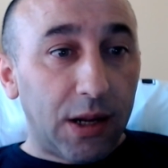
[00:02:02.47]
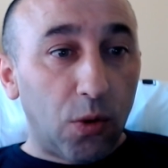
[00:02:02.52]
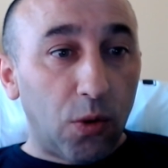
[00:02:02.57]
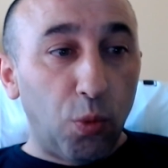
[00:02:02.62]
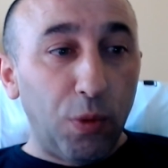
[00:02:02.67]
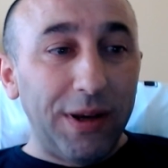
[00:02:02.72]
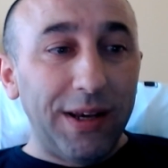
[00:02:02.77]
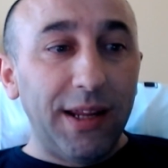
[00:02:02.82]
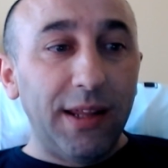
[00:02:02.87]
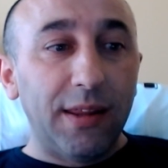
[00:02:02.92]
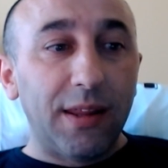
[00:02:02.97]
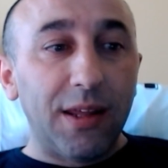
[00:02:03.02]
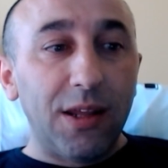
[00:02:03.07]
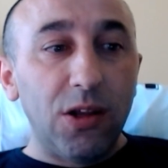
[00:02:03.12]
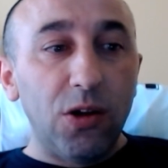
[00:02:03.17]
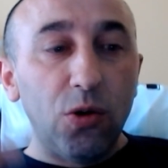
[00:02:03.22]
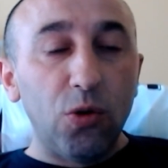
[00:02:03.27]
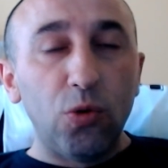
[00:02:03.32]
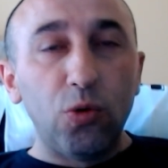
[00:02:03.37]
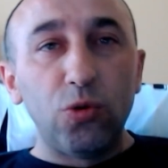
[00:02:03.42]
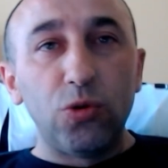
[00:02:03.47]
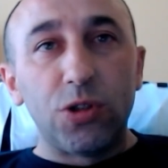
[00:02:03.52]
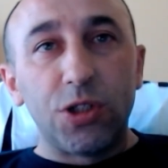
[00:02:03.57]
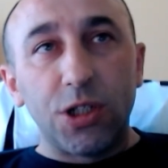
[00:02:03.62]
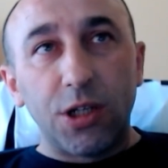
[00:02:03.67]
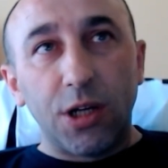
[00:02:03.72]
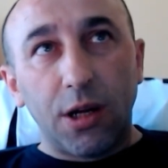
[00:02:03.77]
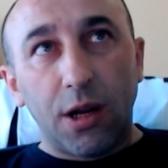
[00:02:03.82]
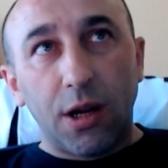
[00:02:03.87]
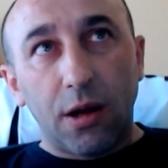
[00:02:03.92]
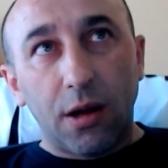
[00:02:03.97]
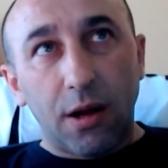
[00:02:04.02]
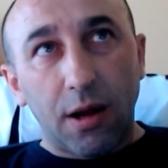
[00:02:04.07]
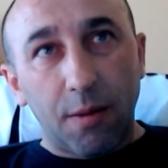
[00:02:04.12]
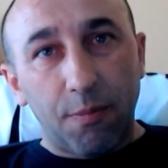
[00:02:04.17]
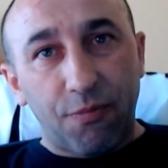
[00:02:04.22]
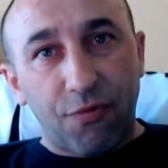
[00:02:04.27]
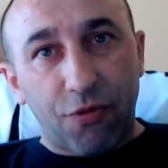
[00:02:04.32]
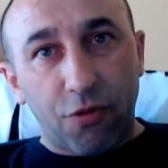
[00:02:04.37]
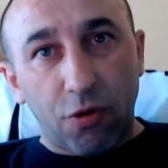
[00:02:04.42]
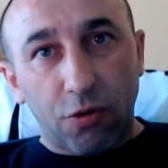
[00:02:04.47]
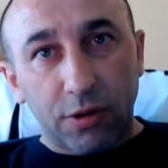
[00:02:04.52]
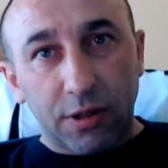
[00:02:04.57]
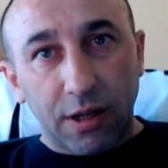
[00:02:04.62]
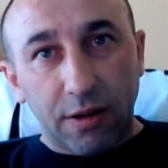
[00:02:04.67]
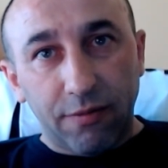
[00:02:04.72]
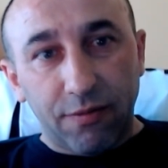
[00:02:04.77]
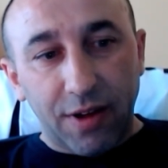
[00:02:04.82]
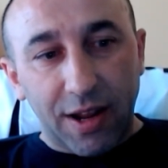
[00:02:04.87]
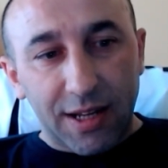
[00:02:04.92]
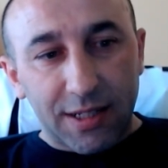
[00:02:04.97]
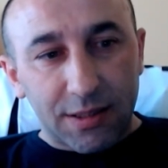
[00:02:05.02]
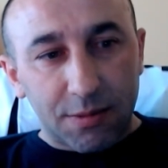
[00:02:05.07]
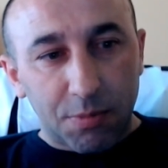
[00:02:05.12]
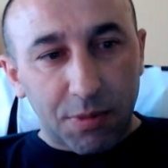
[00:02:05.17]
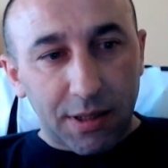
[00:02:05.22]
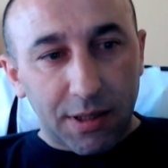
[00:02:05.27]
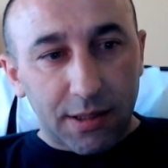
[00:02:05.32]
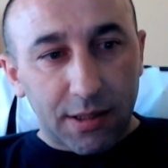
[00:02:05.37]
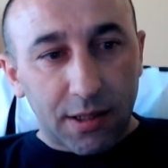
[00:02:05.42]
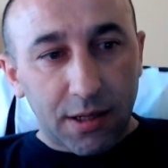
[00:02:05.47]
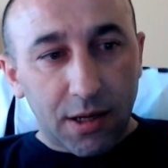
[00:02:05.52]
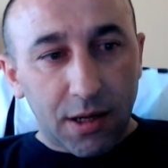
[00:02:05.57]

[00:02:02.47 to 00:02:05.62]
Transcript: we need a huge upfront investment.